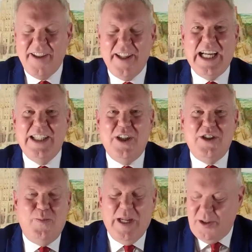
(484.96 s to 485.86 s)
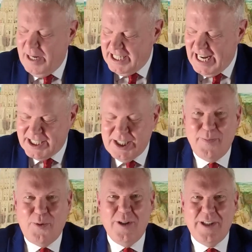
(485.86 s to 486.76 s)
and, and you, you, make, you make an
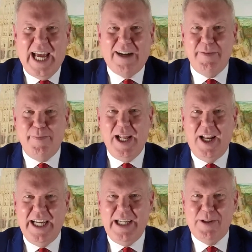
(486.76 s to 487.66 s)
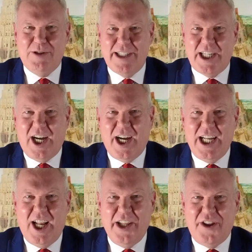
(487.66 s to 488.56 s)
excellent point. And Harry Miller, he was trying to
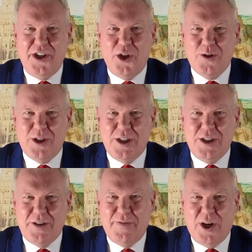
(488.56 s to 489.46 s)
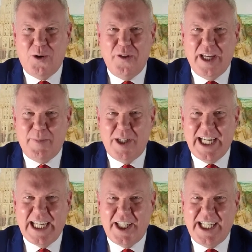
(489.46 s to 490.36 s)
highlight the nonsense of the whole thing by
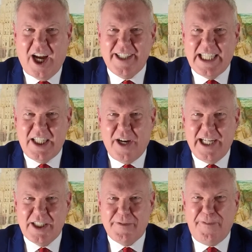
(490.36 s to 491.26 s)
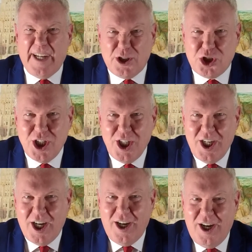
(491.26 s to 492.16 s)
saying that he identified as a fish,
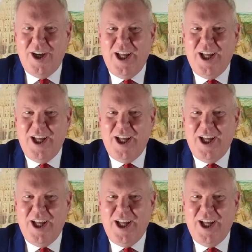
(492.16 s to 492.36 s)
uh,